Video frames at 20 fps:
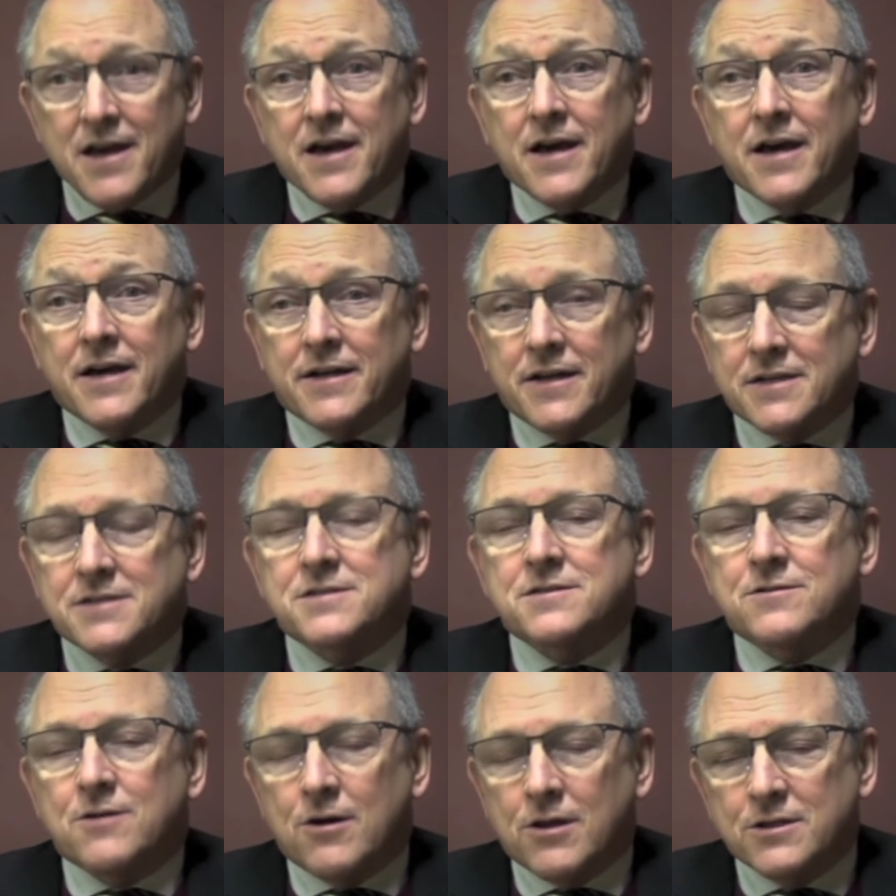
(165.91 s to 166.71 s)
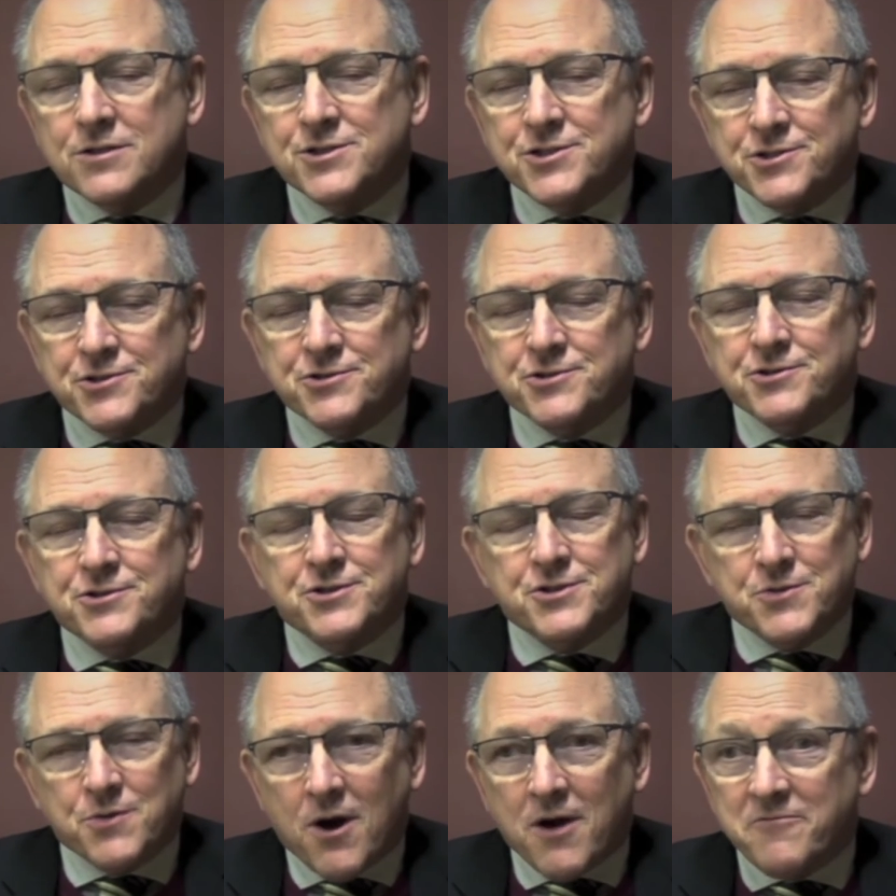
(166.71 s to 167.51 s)
And as a knowledge user,
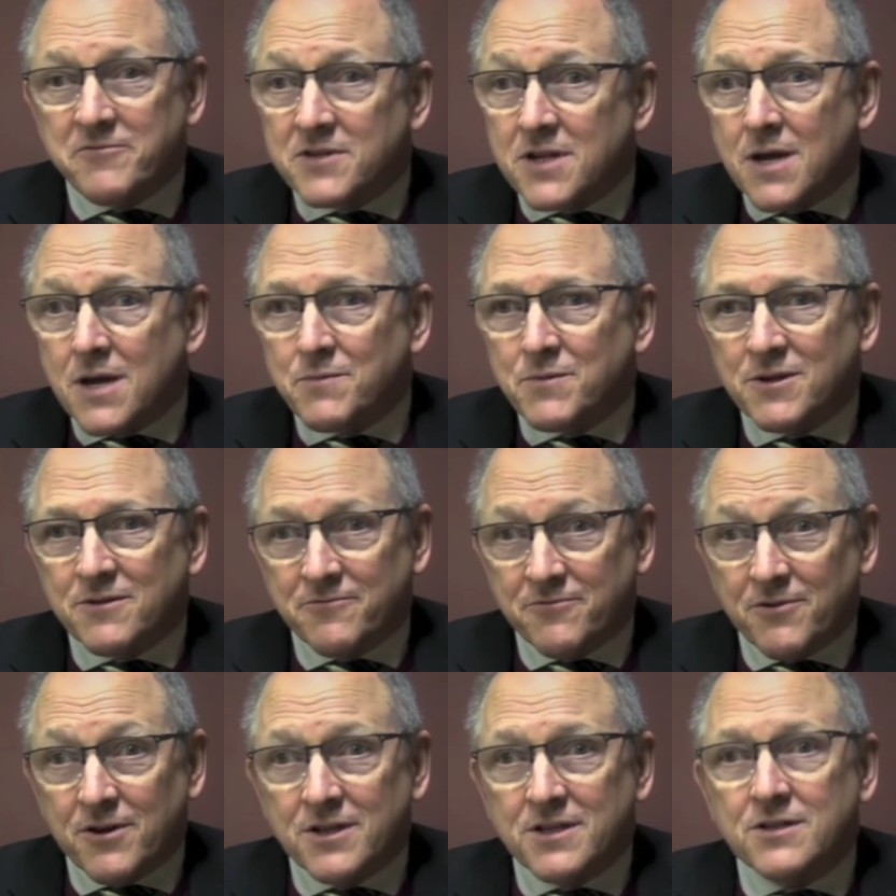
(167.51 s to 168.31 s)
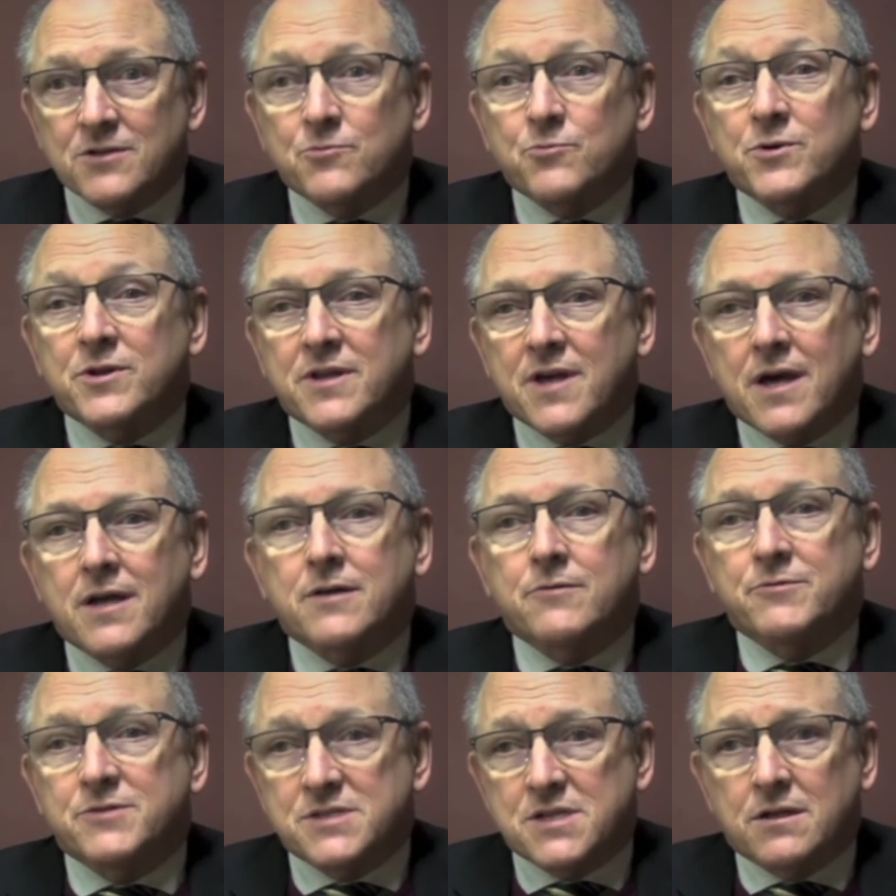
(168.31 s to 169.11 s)
too often I'm confronted with getting
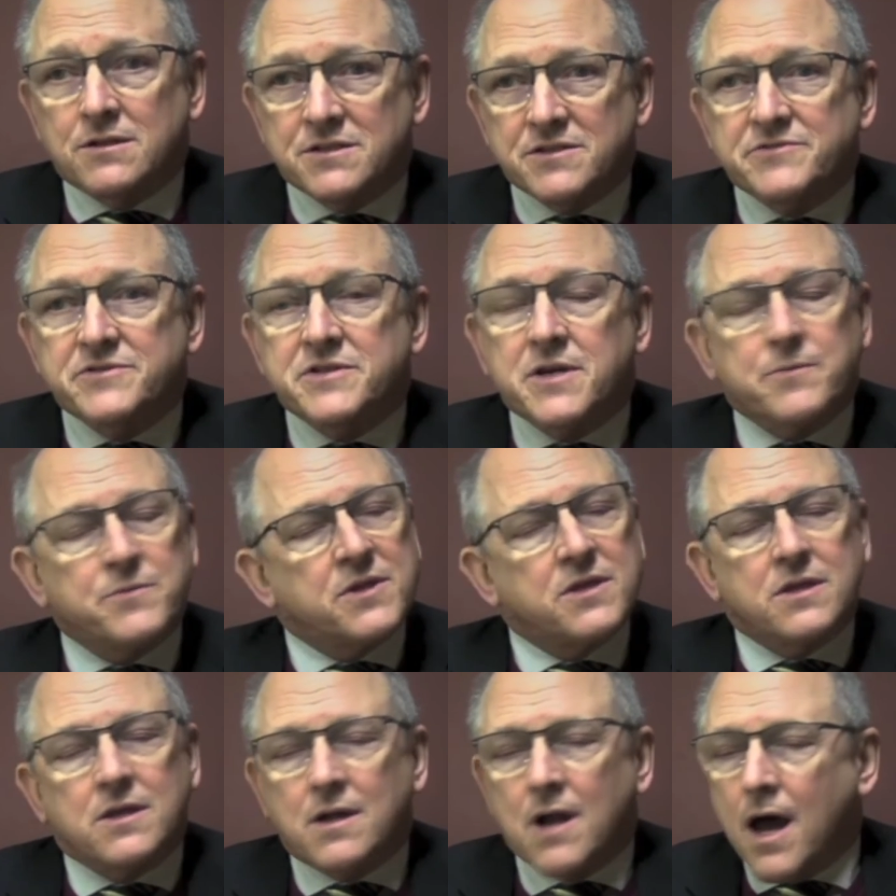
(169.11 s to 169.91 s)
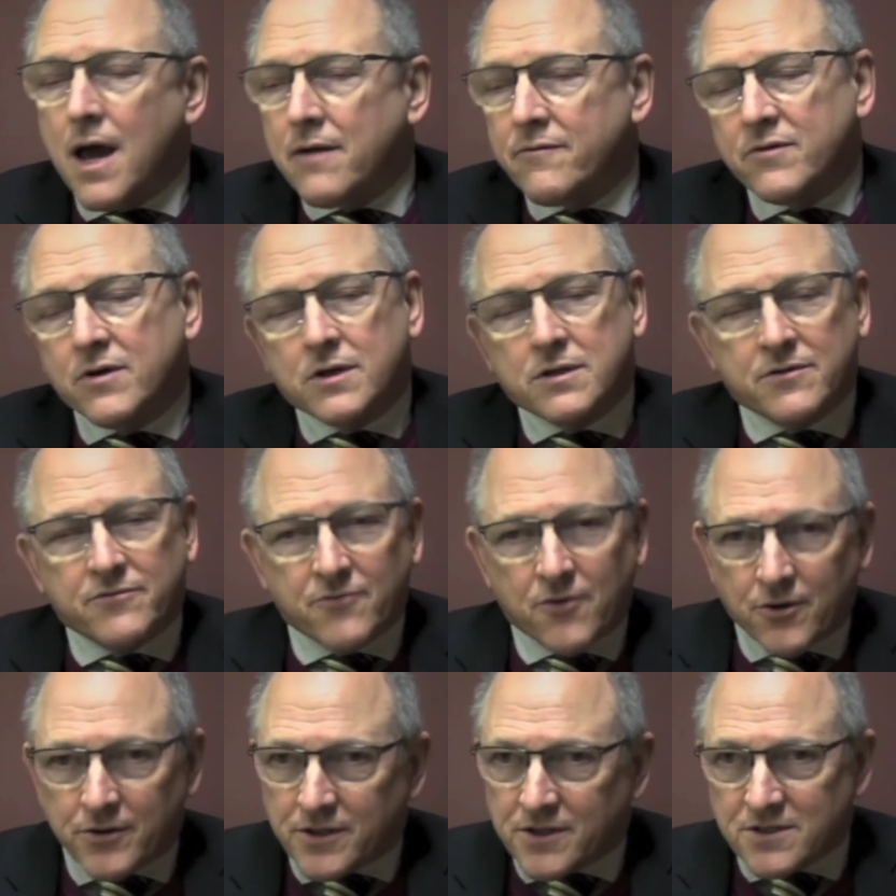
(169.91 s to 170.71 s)
results of something that I haven't got the
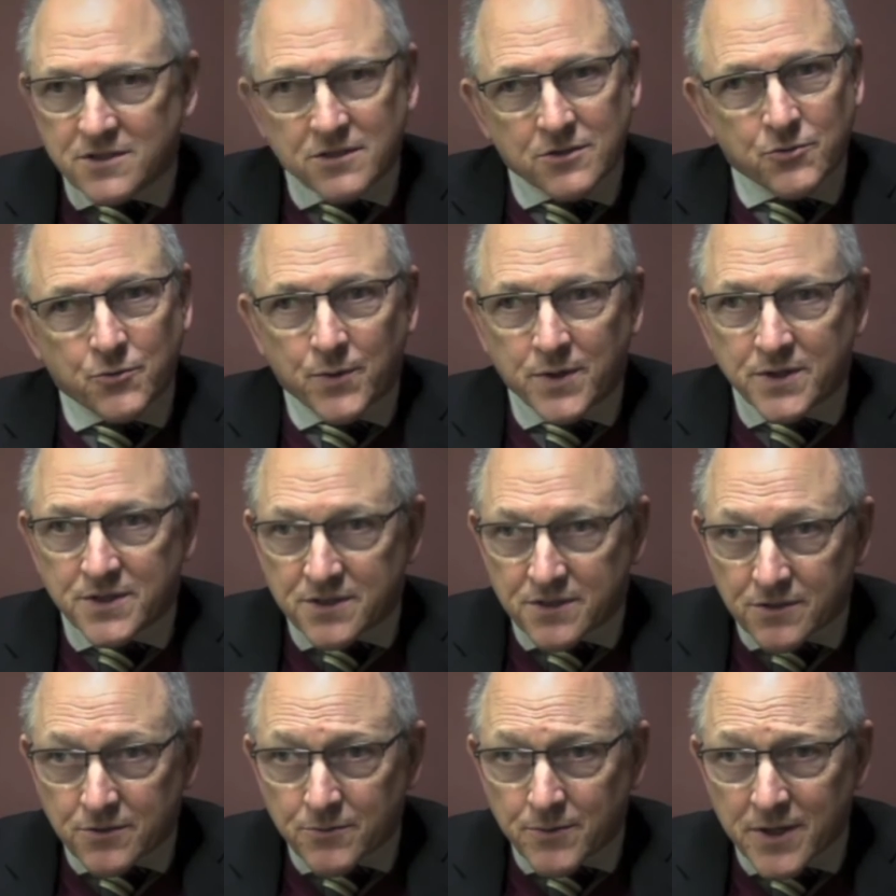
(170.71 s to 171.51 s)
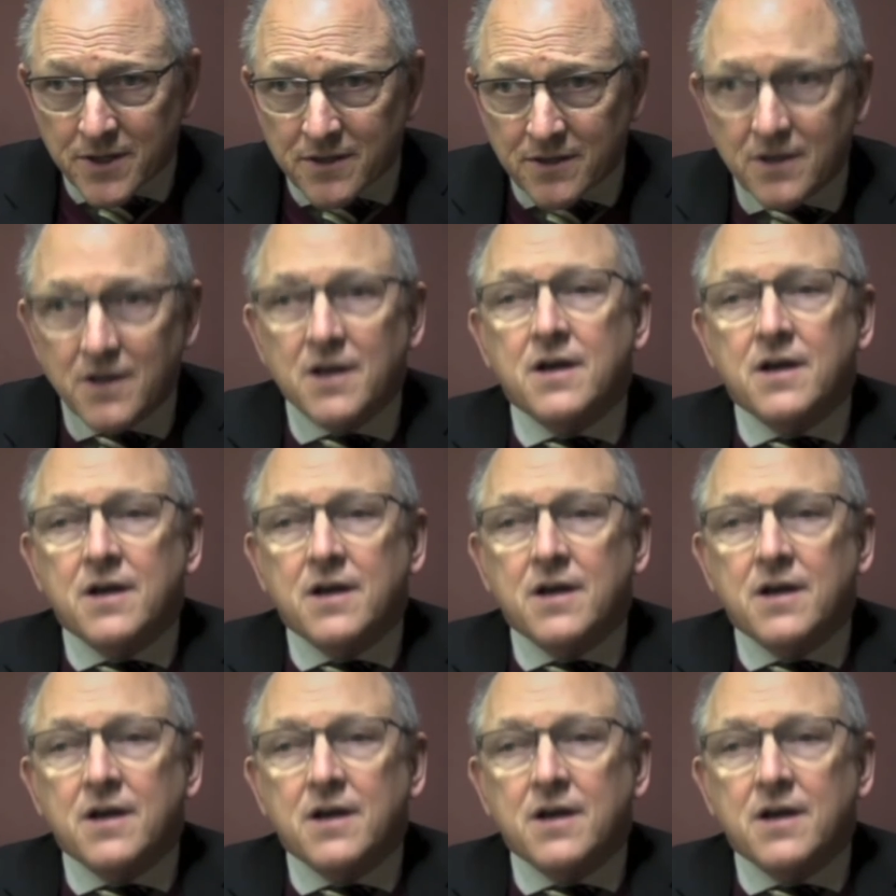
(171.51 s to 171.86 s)
foggiest clue what to do with